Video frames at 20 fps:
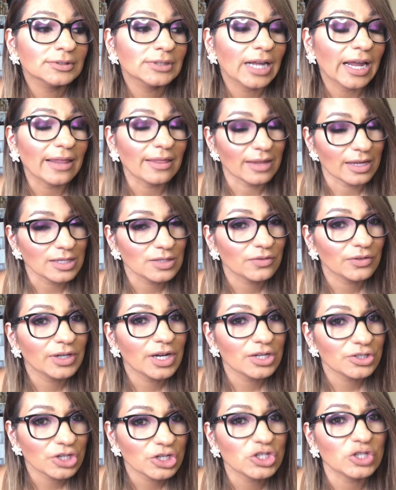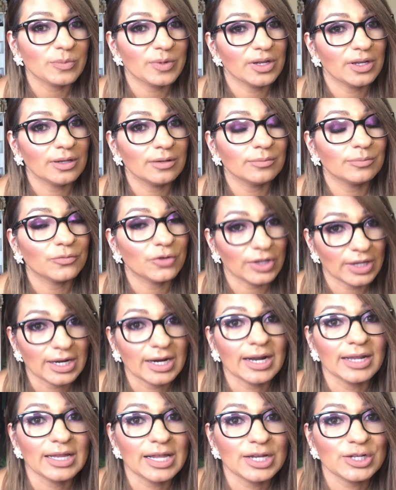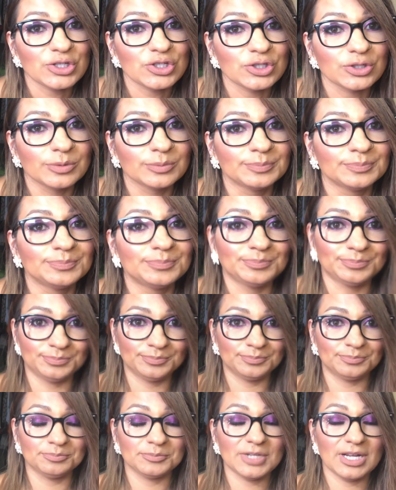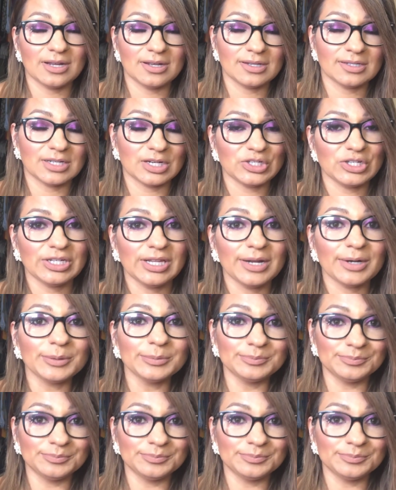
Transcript: And thanks for not judging me for that eyelash. Talk to you later.